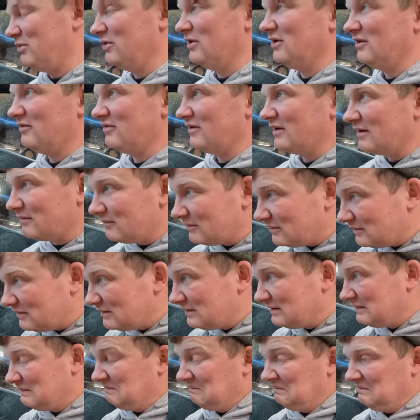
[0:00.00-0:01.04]
perfect.
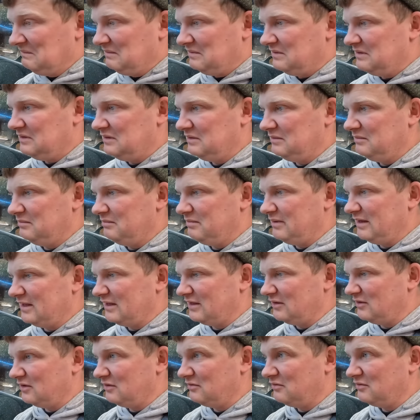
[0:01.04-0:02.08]
Better
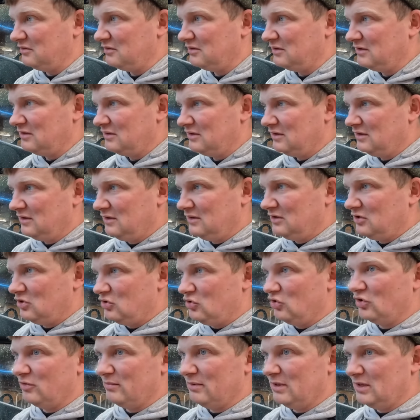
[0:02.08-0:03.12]
than it
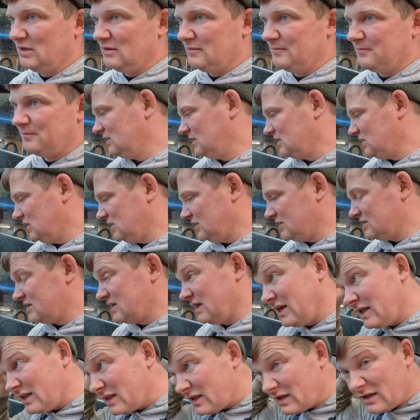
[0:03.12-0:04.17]
could have been. Can't see
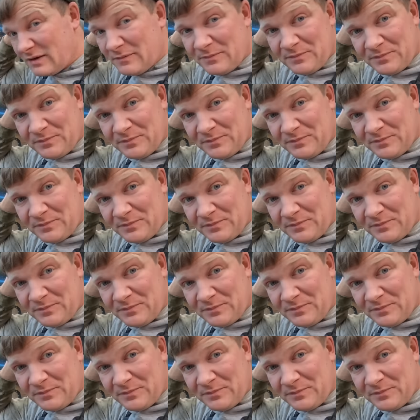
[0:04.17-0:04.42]
anything.